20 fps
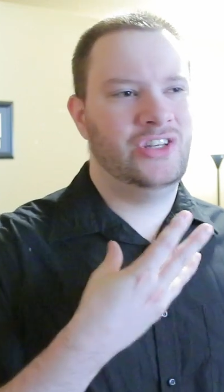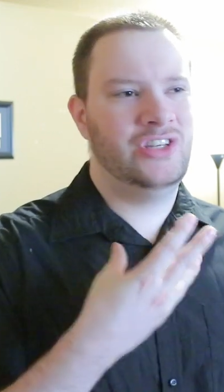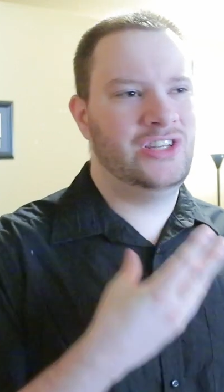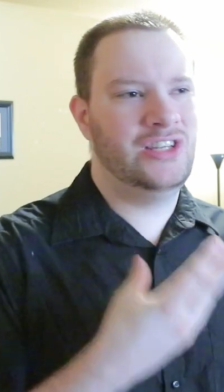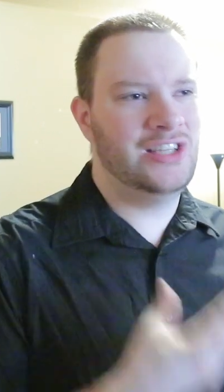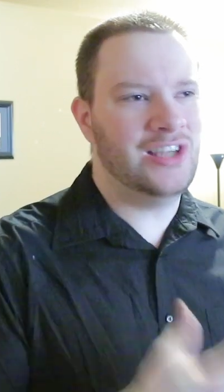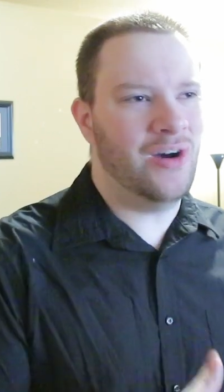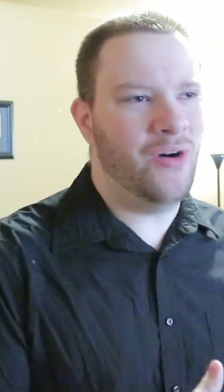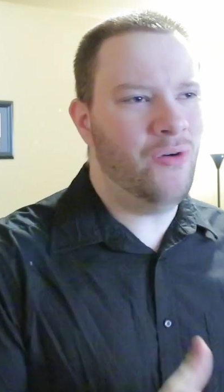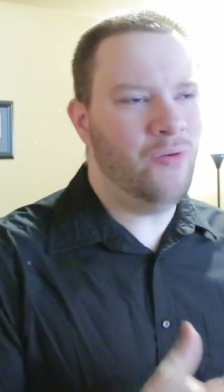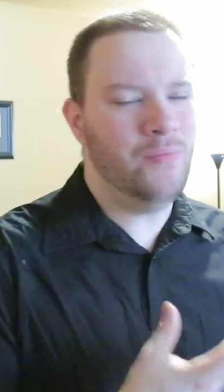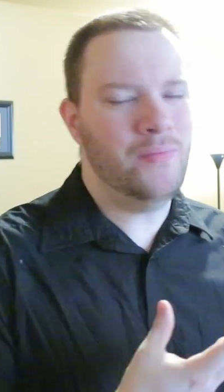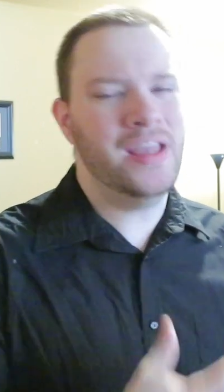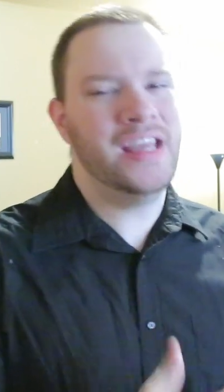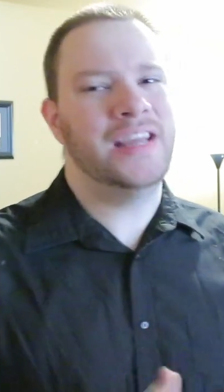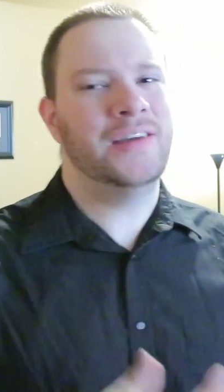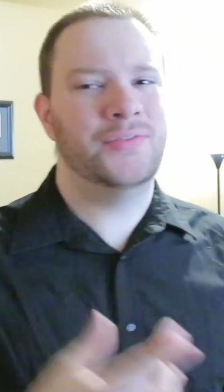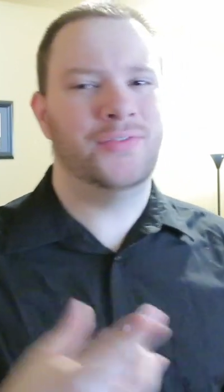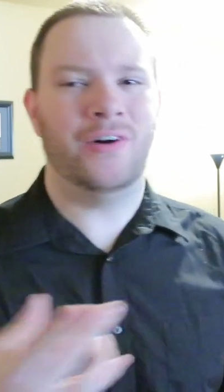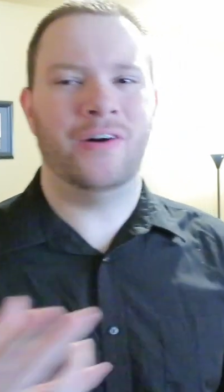don't
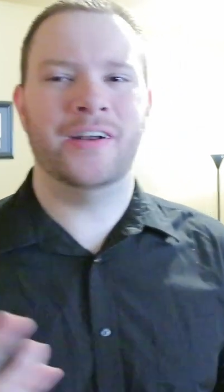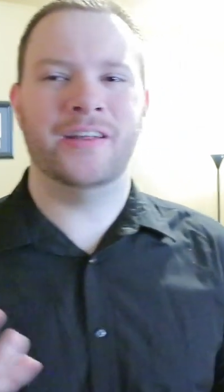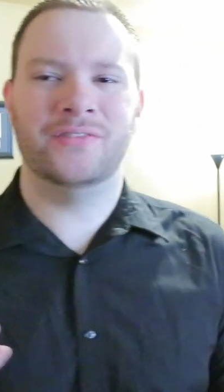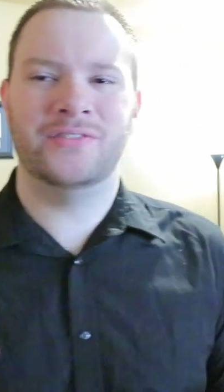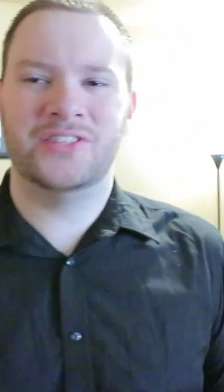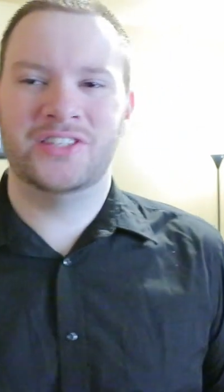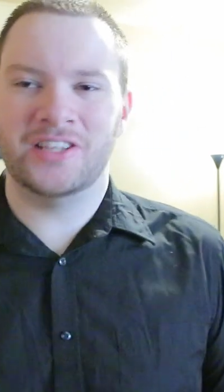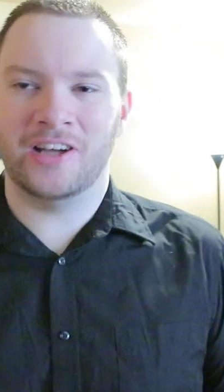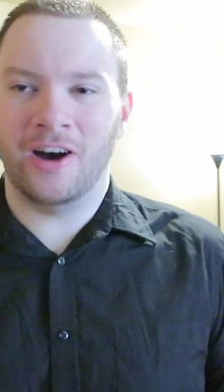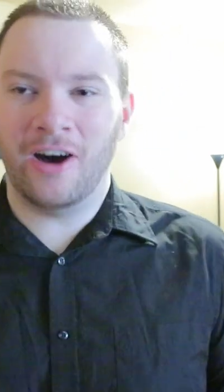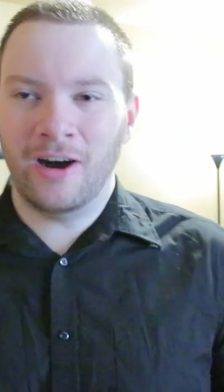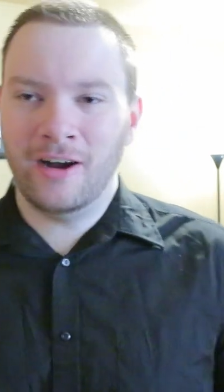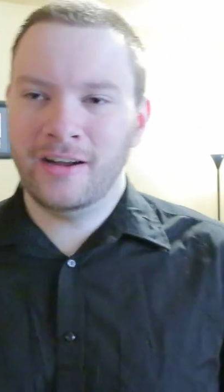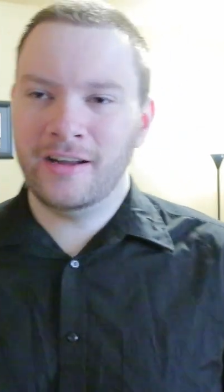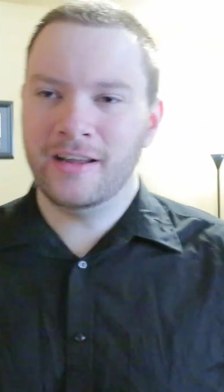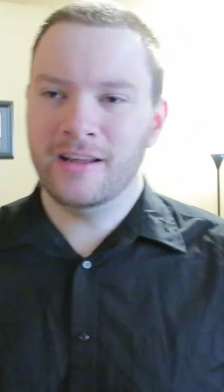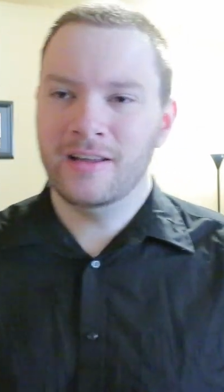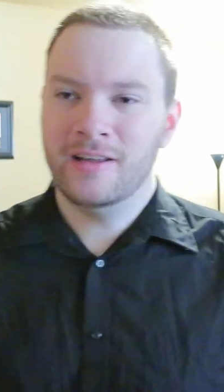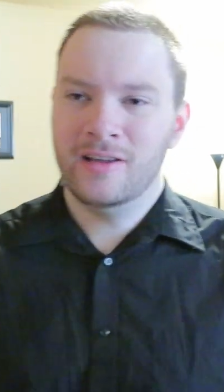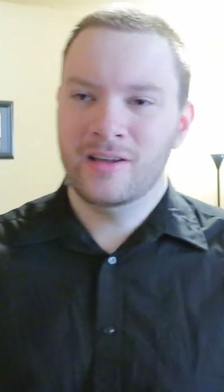make fun of
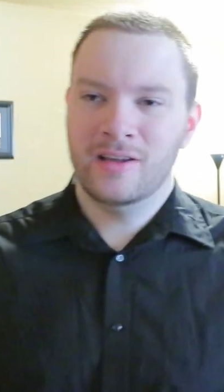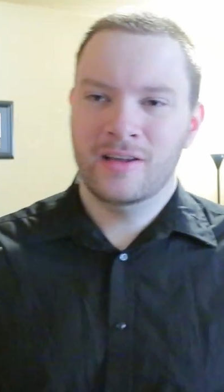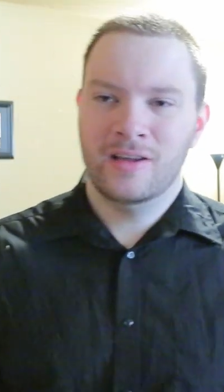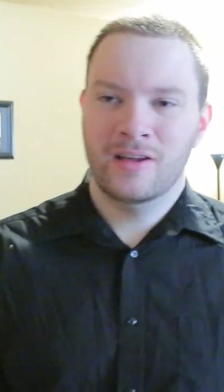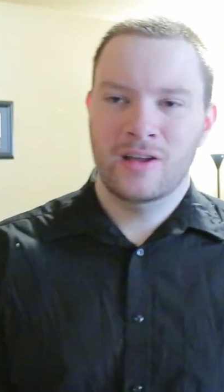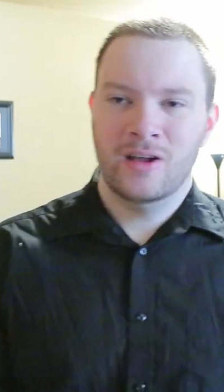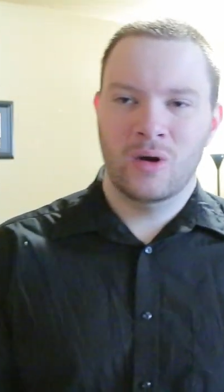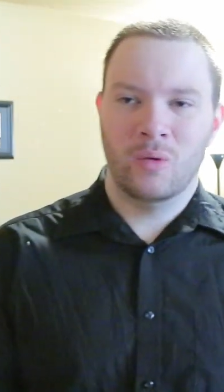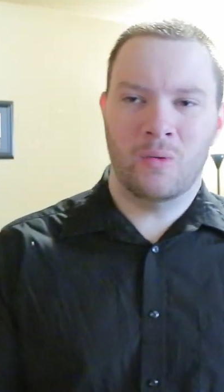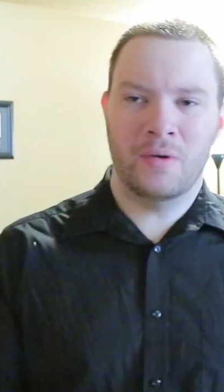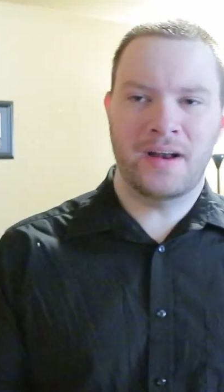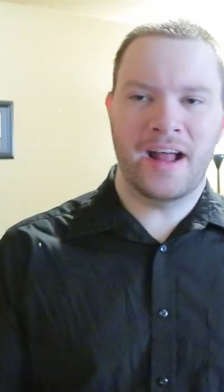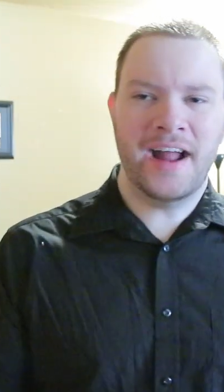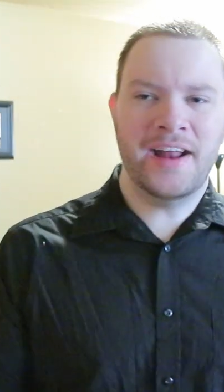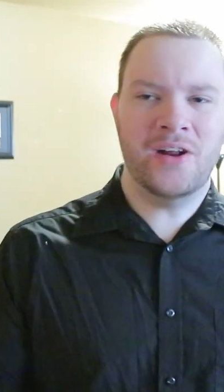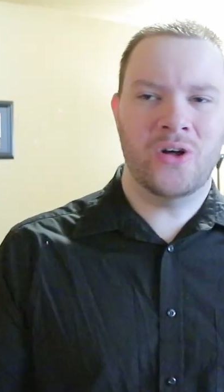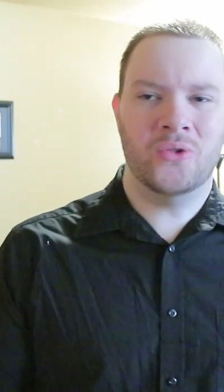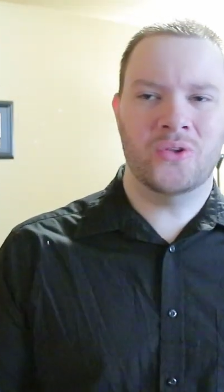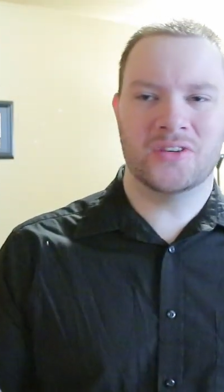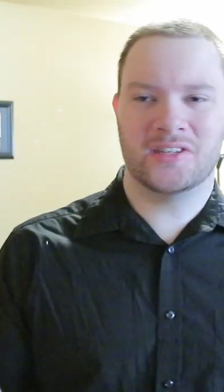Doug when I
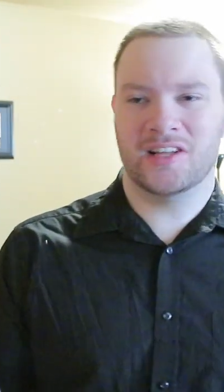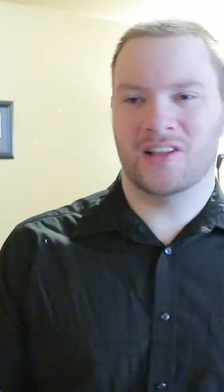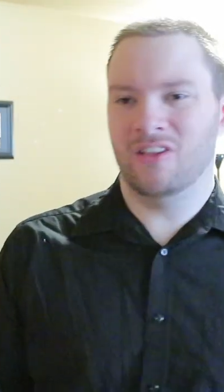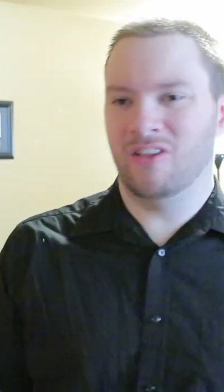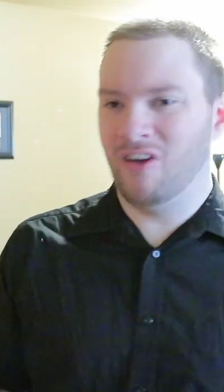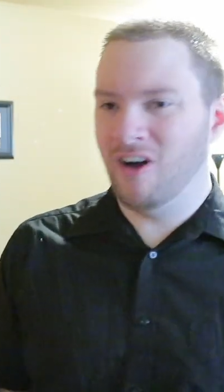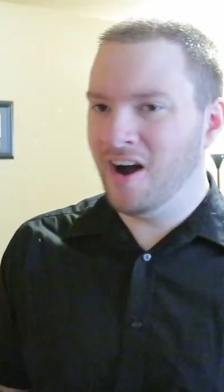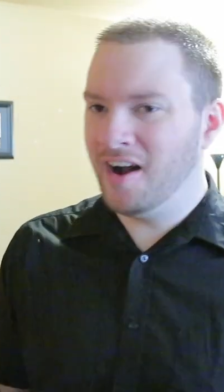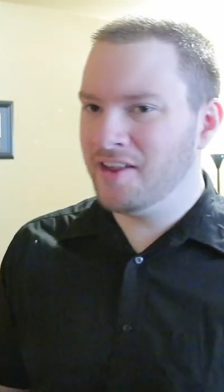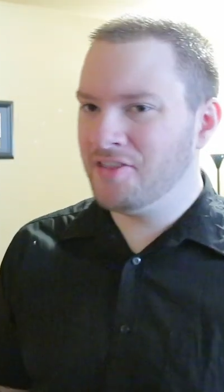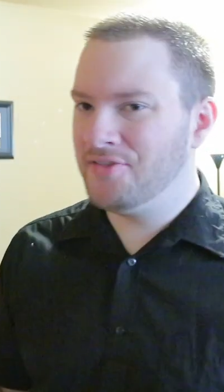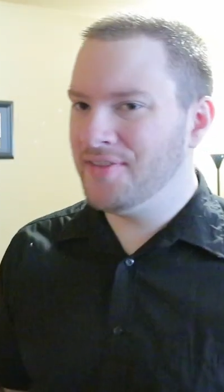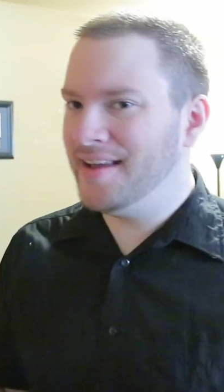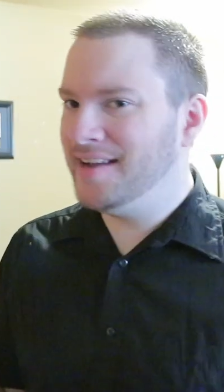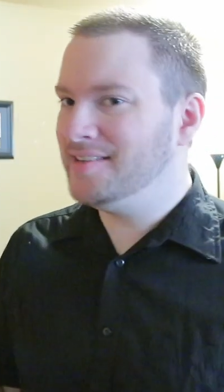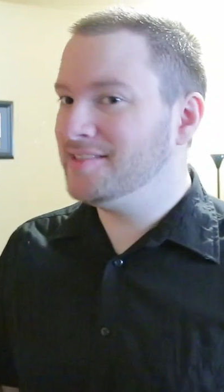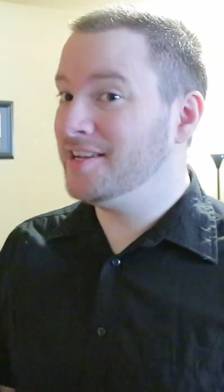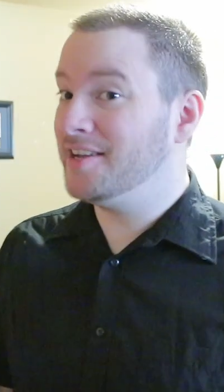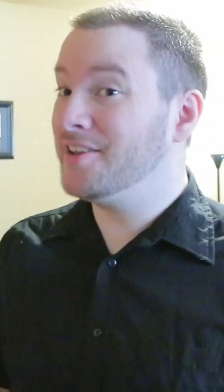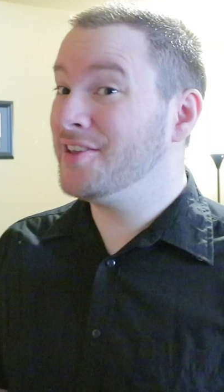know there's a lot of
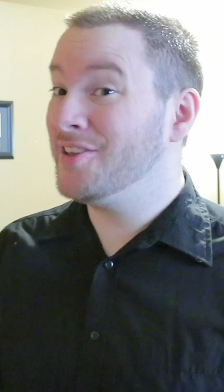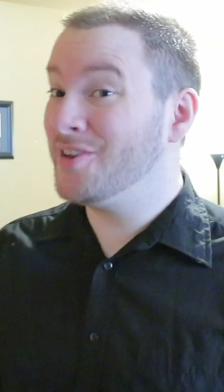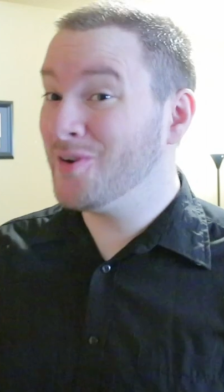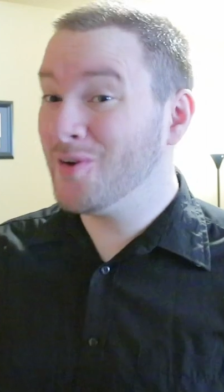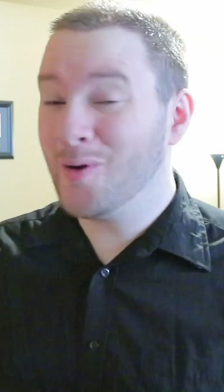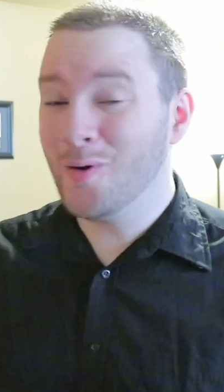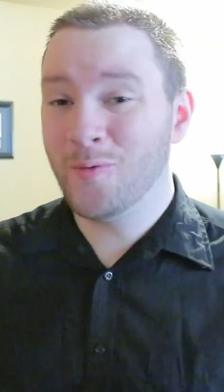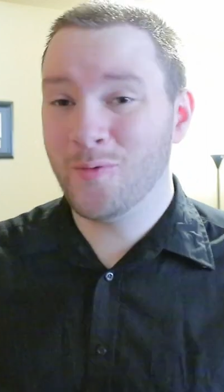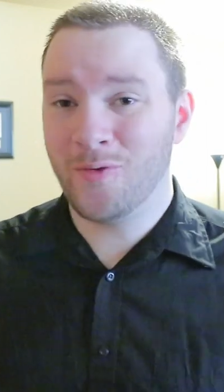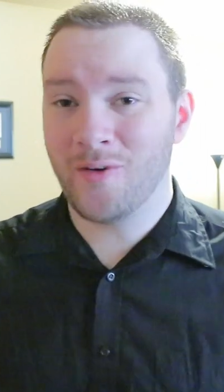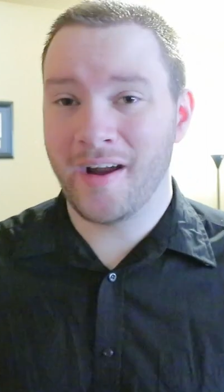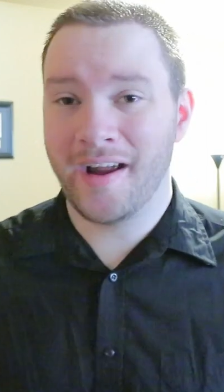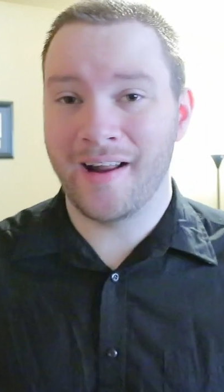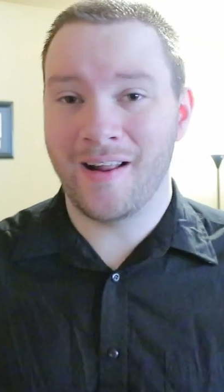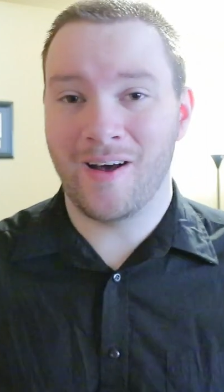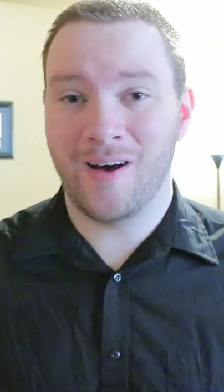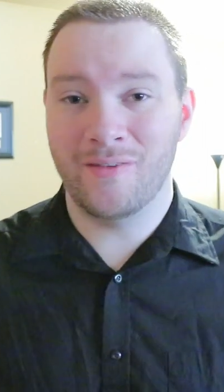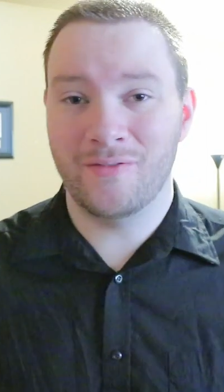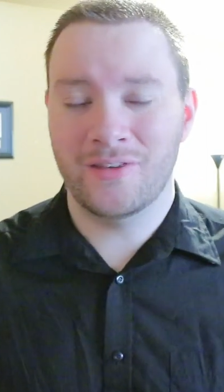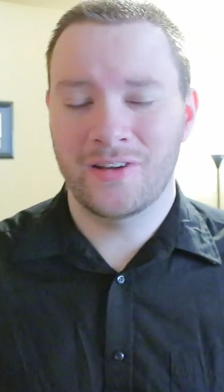things that you're afraid
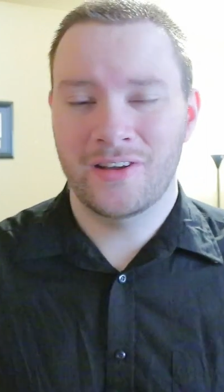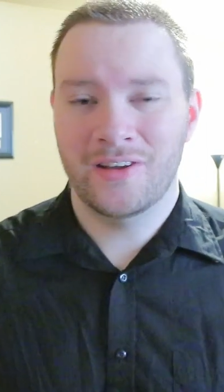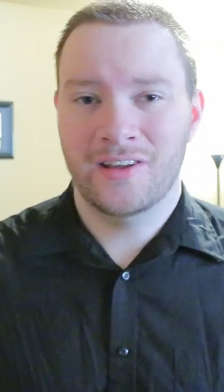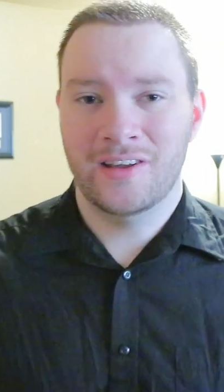of.